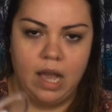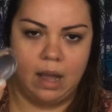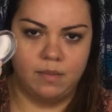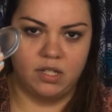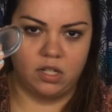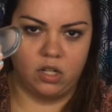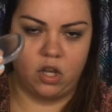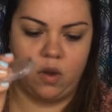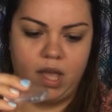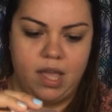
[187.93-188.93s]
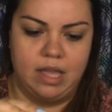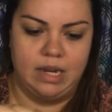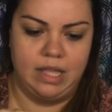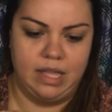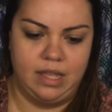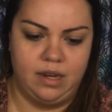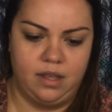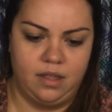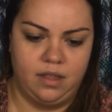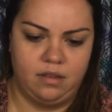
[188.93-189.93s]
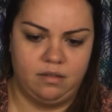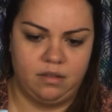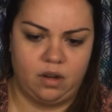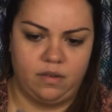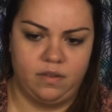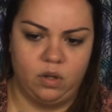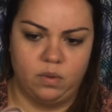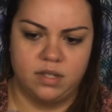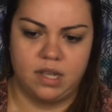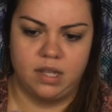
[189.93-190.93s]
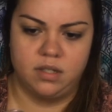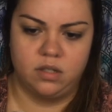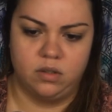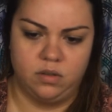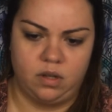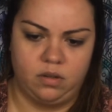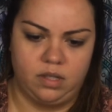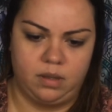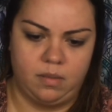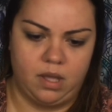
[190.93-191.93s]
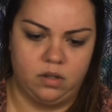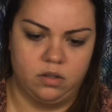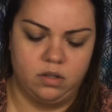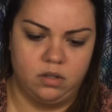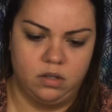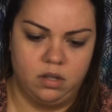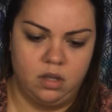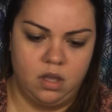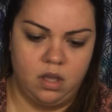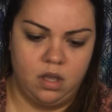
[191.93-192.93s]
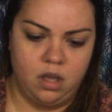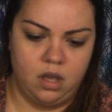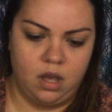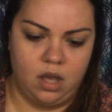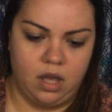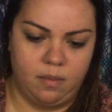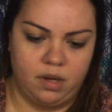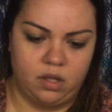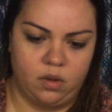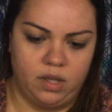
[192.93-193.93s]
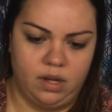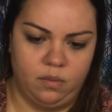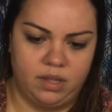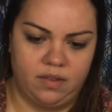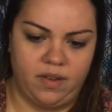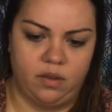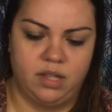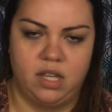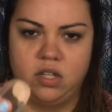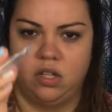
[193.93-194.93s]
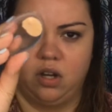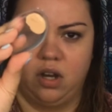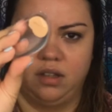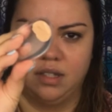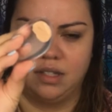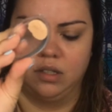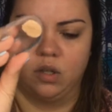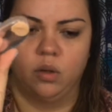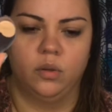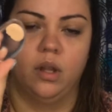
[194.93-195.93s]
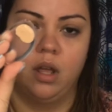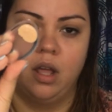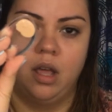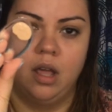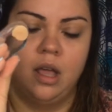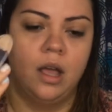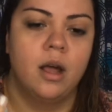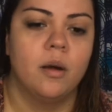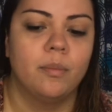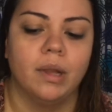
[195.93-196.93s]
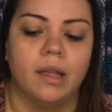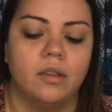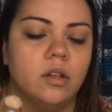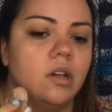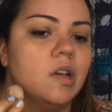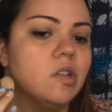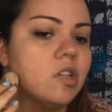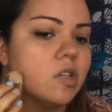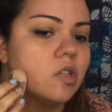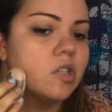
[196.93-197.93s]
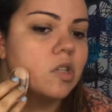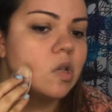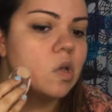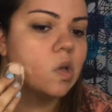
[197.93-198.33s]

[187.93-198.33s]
I'm just gonna go ahead in. I don't even know what side to use. I don't think it matters. I'm gonna go in with the foundation on the silicone blender and just,